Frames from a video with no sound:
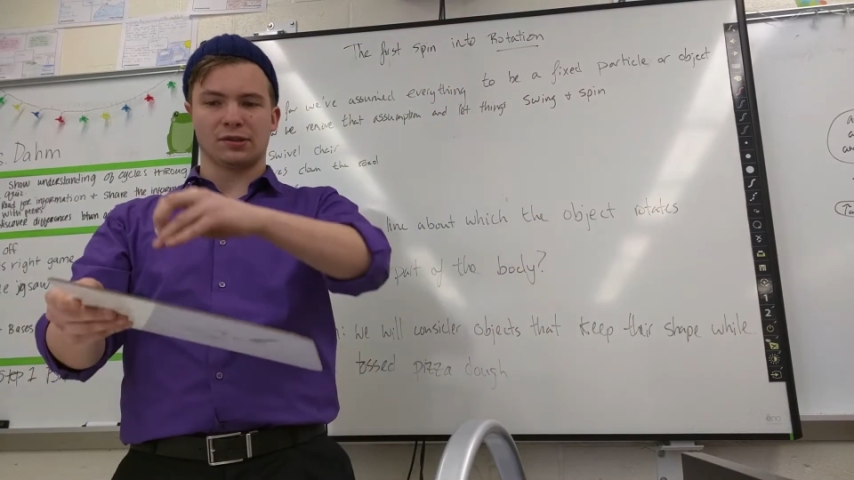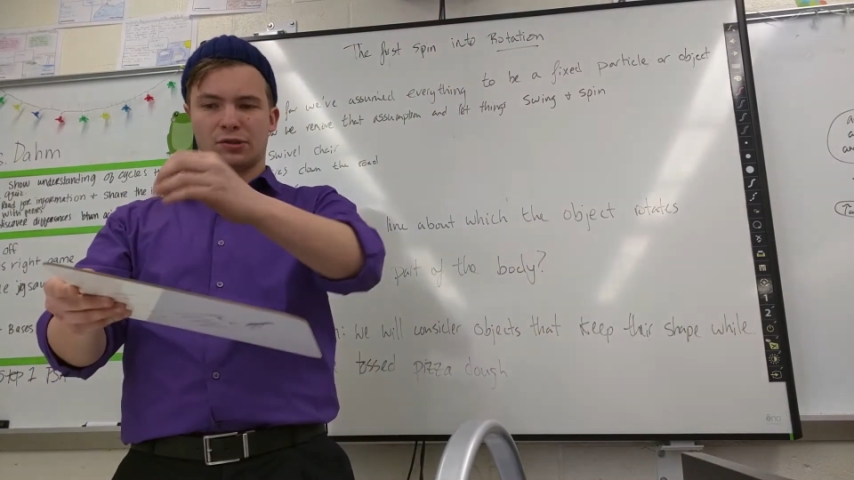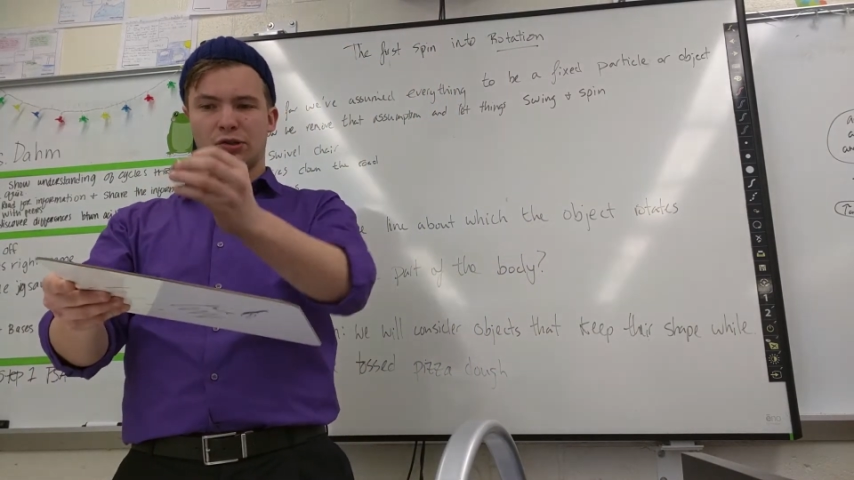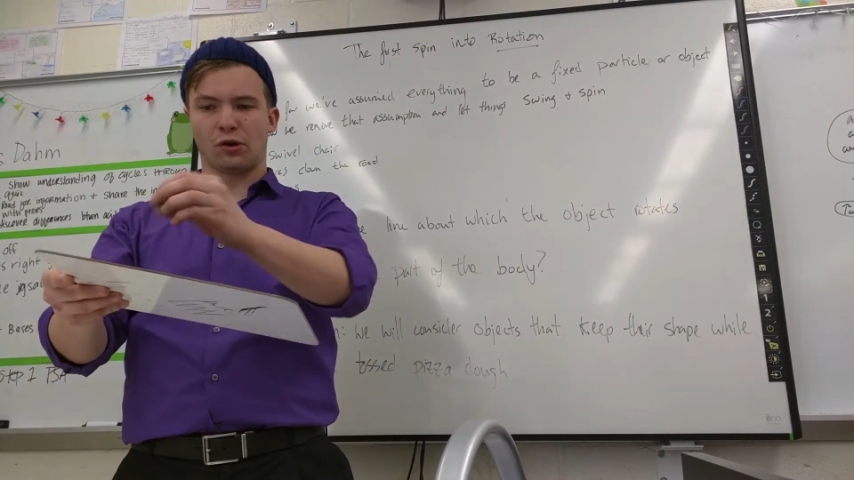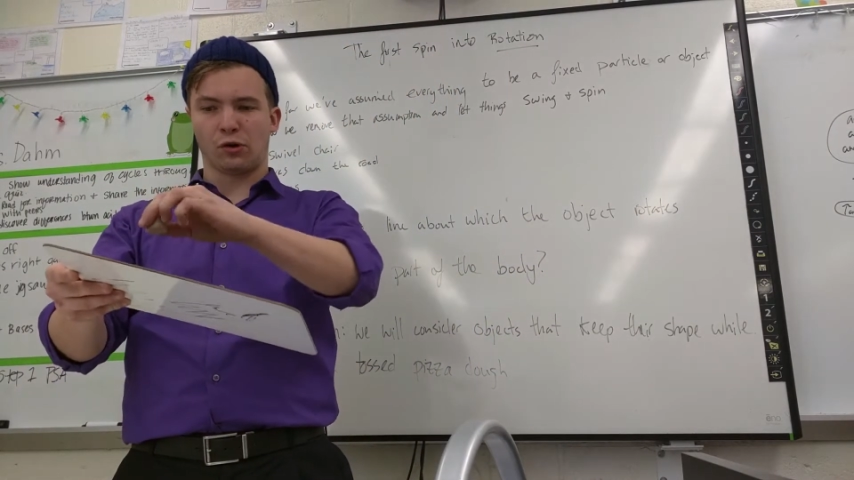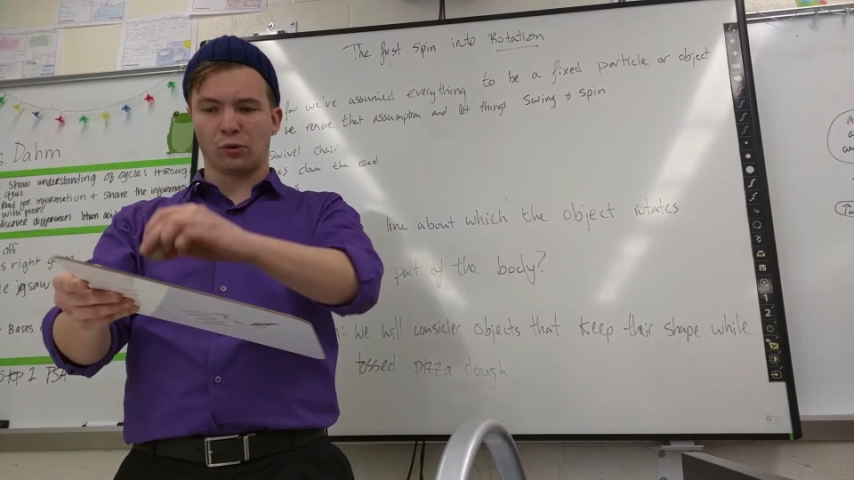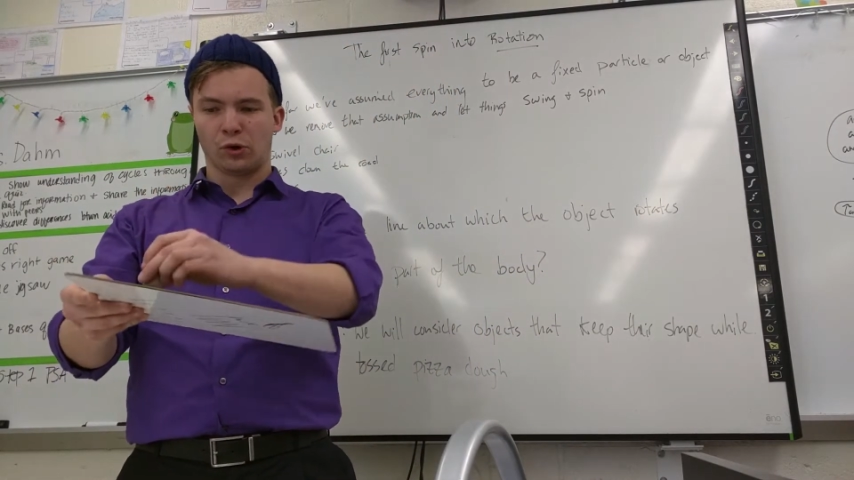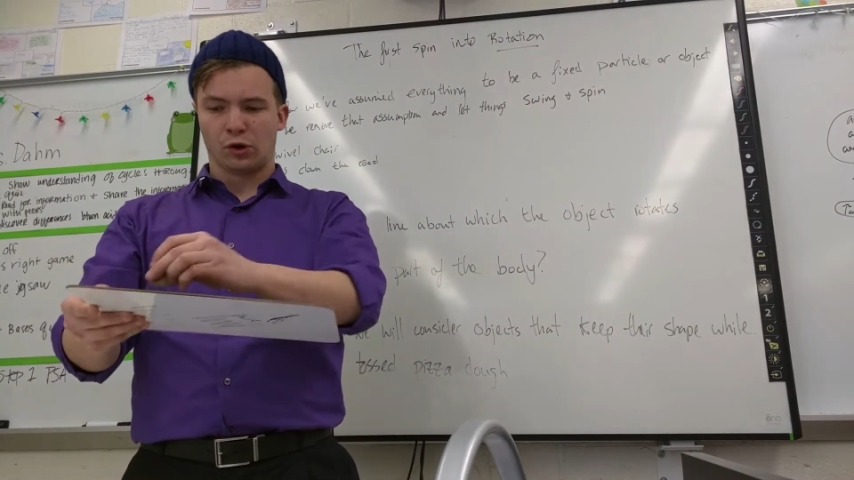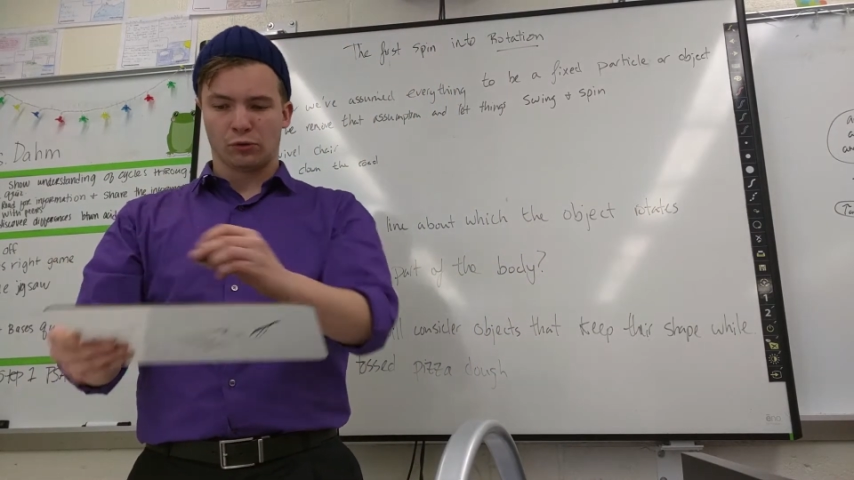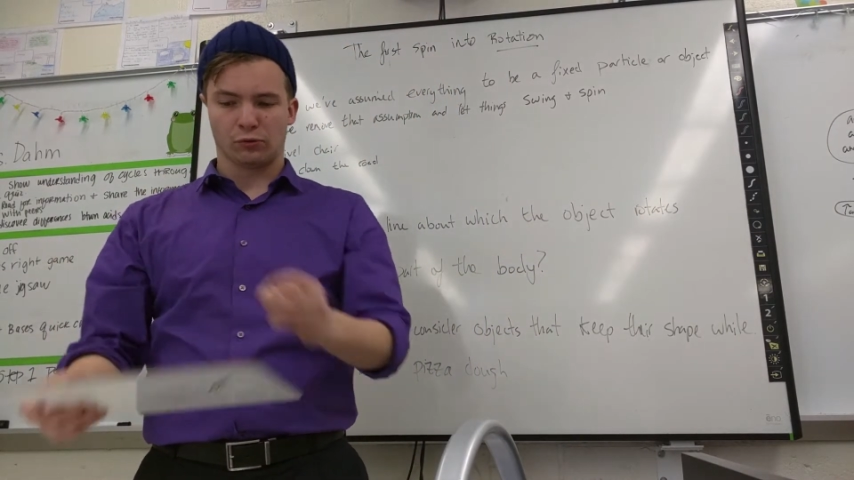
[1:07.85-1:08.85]
There's no
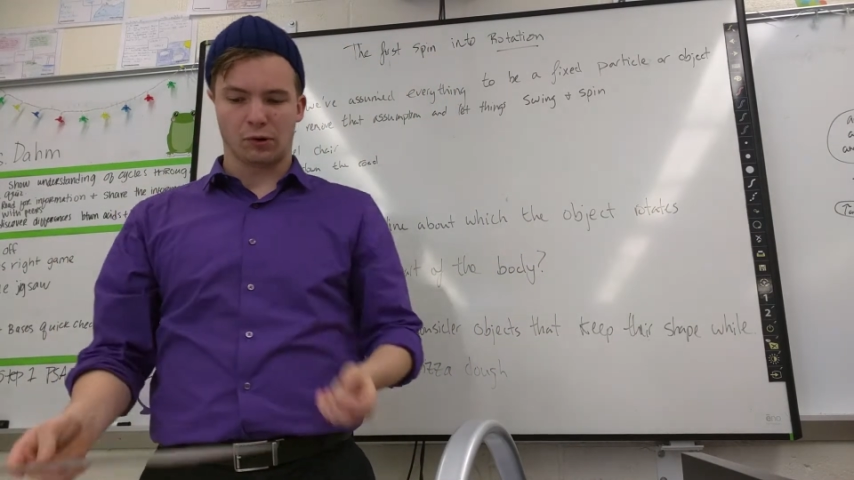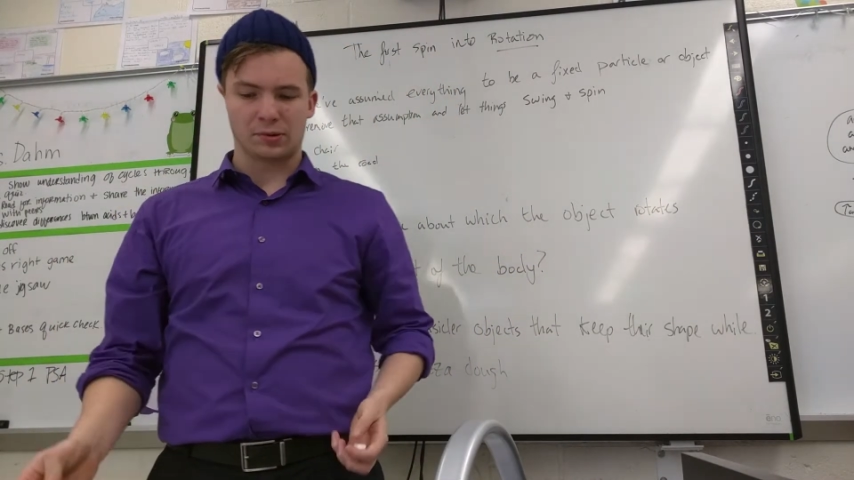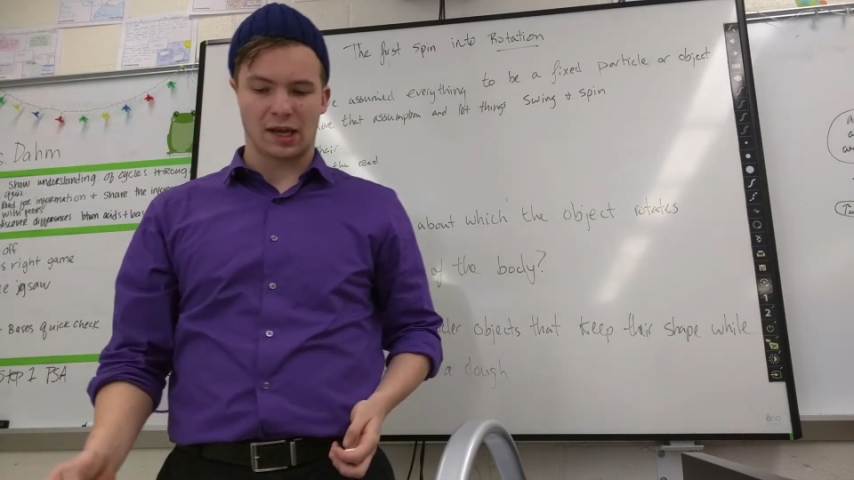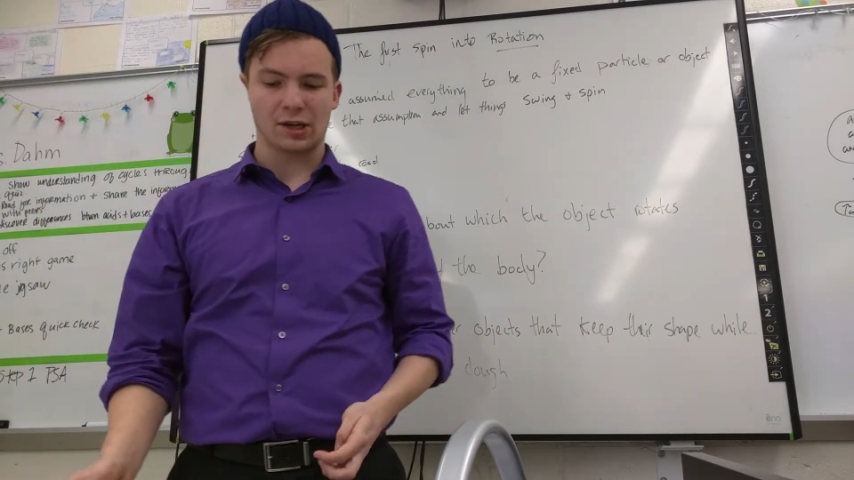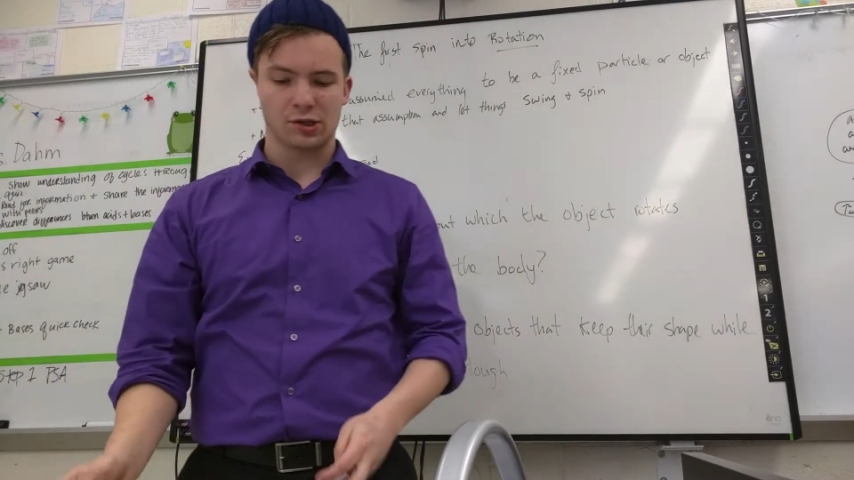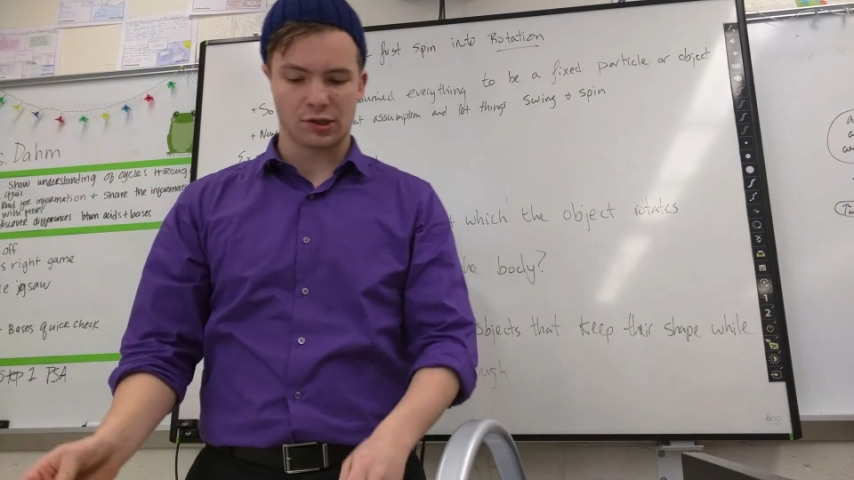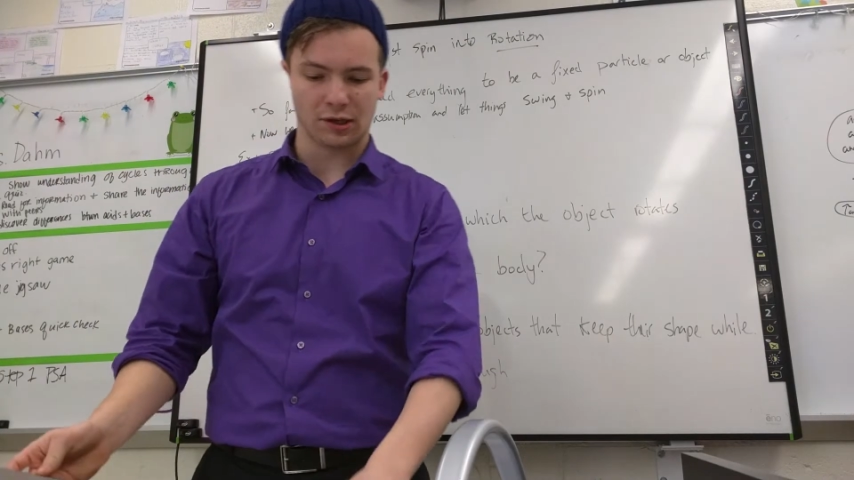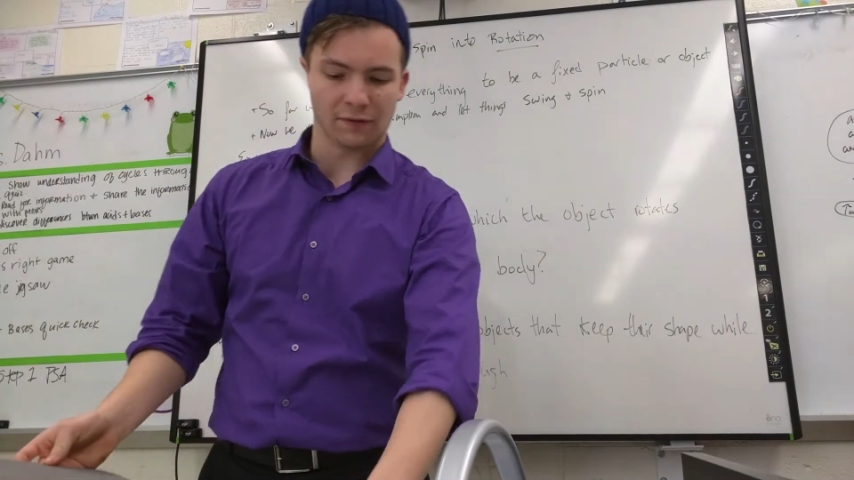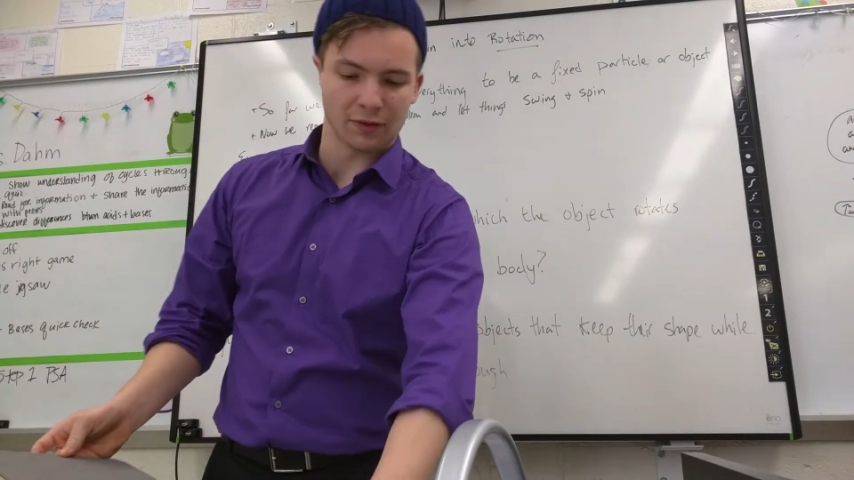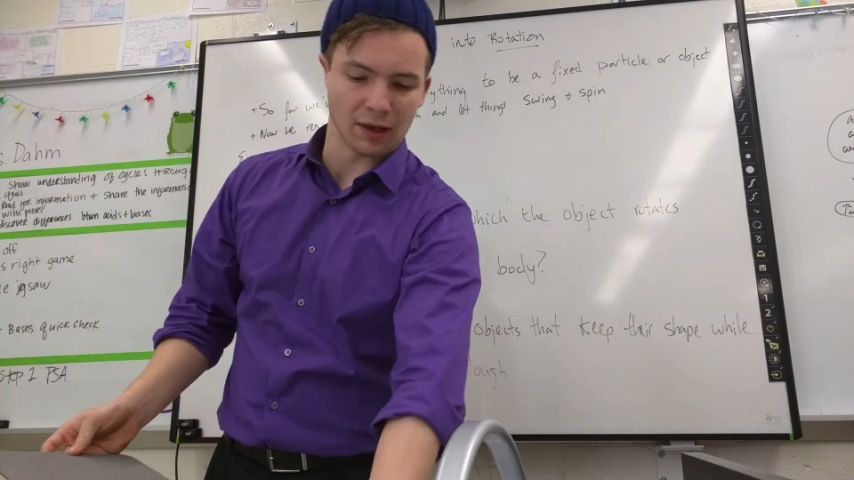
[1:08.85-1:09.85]
rotation
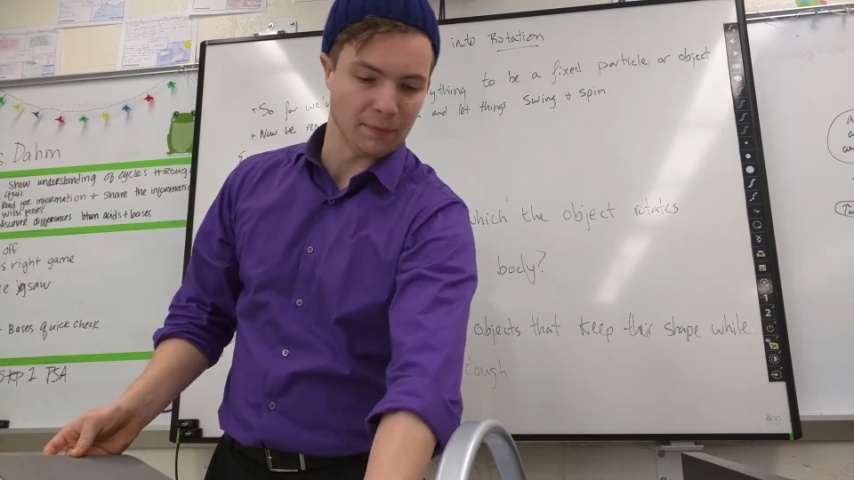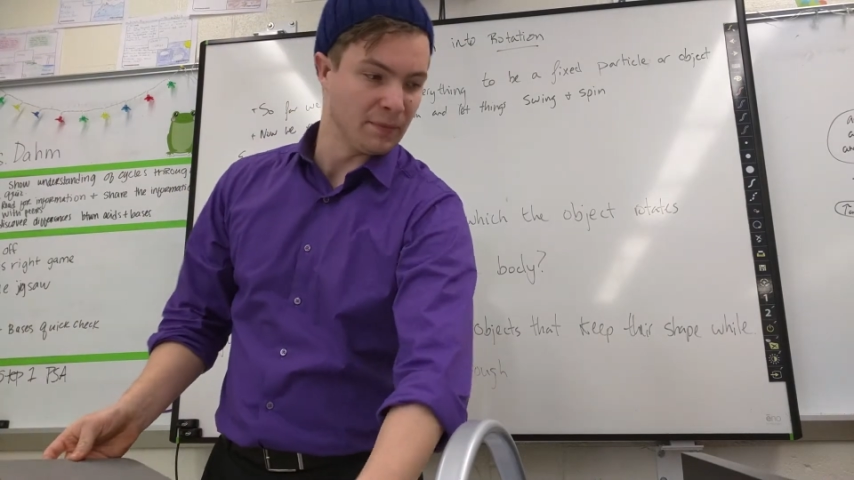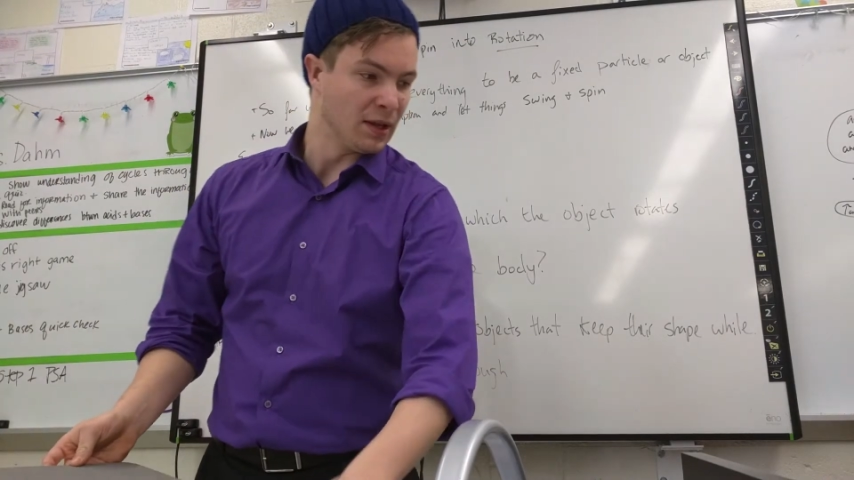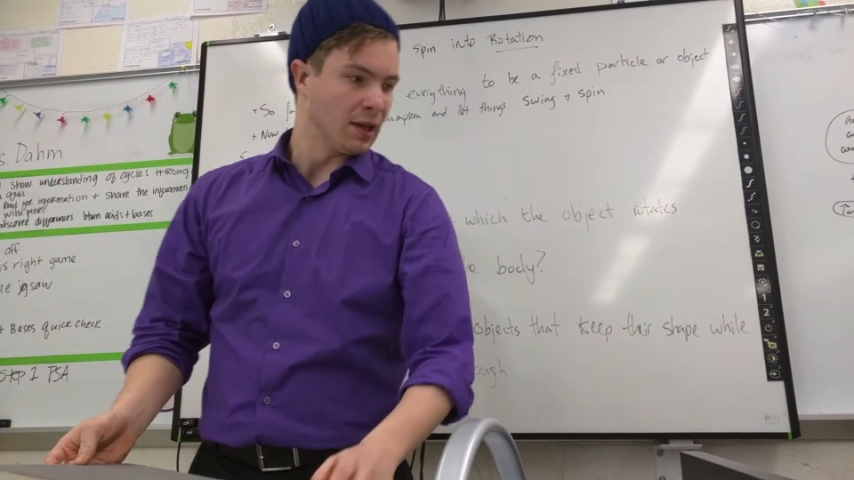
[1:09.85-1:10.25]
of them.